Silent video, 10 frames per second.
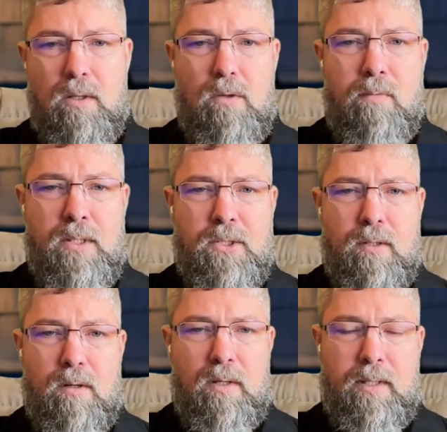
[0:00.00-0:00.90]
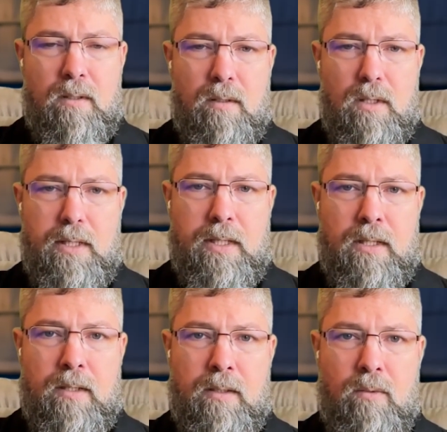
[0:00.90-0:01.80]
You mentioned earlier,
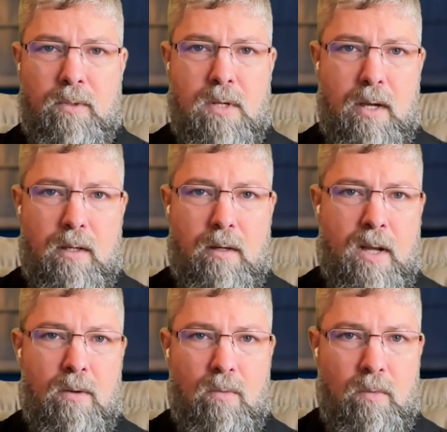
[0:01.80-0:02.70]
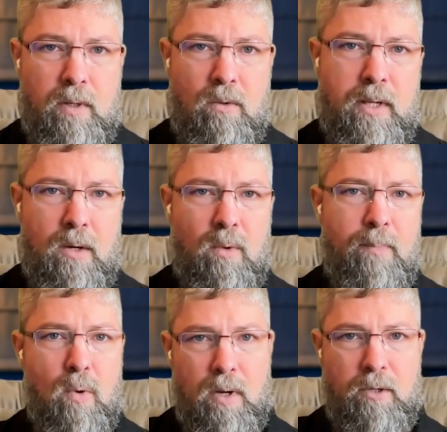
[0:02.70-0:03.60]
you were talking about when you get a
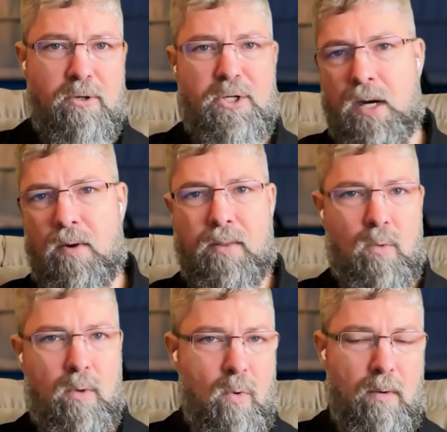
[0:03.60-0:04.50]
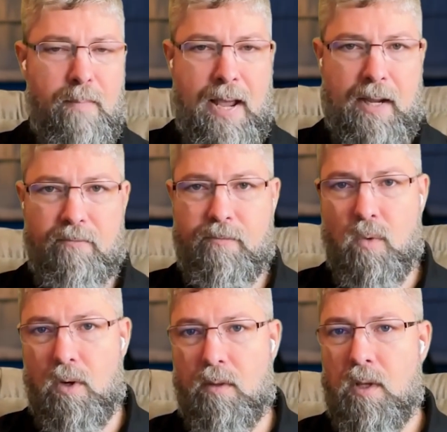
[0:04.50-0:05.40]
report, you're sharing the report back and
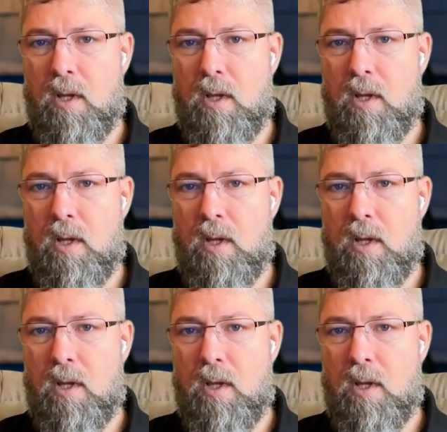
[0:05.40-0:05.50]
forth,